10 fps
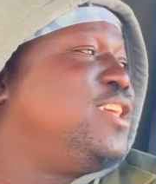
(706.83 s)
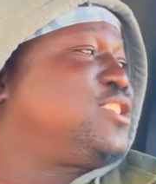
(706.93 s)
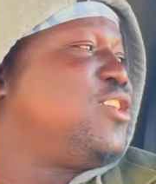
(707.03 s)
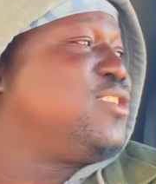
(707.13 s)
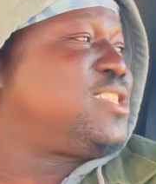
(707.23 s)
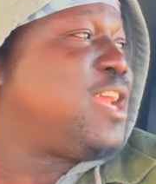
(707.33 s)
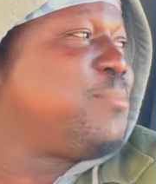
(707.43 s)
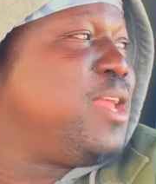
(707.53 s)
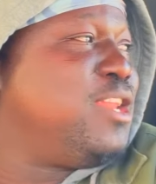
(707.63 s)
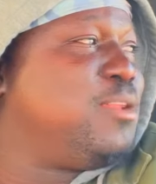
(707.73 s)
It's gonna take
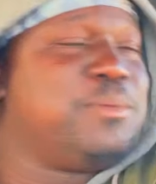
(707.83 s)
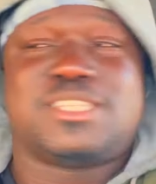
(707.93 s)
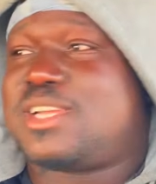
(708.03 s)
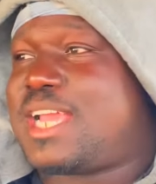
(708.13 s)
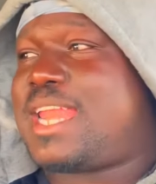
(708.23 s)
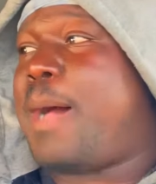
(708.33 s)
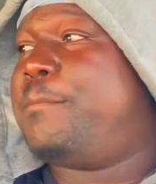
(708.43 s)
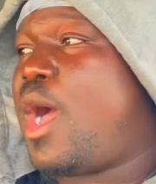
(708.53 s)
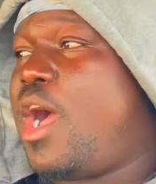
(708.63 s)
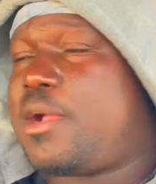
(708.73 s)
me a little bit to get our
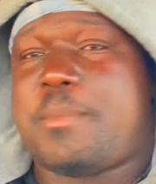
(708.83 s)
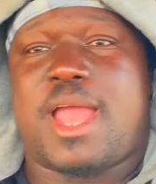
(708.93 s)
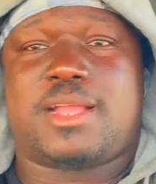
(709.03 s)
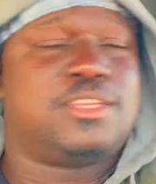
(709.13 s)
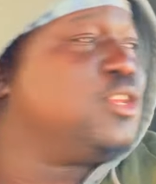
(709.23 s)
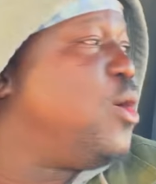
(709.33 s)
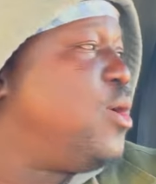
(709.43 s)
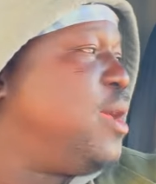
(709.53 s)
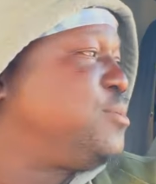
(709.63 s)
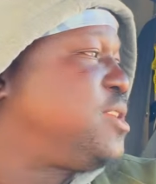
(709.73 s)
bug back. You know
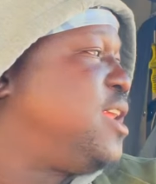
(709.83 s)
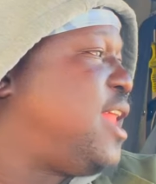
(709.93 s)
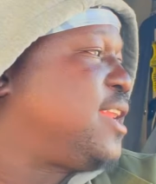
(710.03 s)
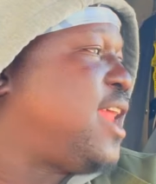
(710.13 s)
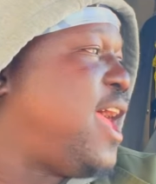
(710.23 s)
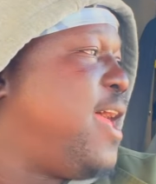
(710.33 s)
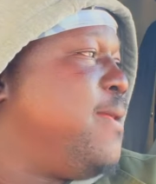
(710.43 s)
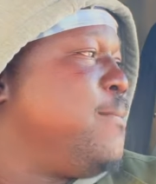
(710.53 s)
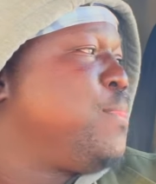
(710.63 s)
what I'm saying? Like that.